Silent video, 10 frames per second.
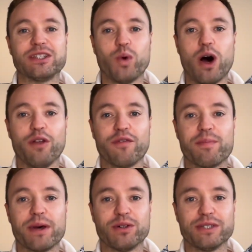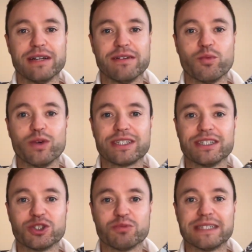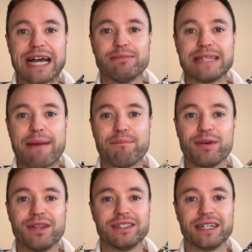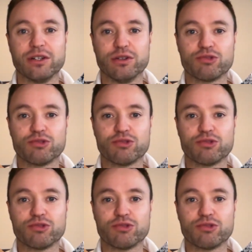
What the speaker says: the wall of the building, which can sometimes hamper the signal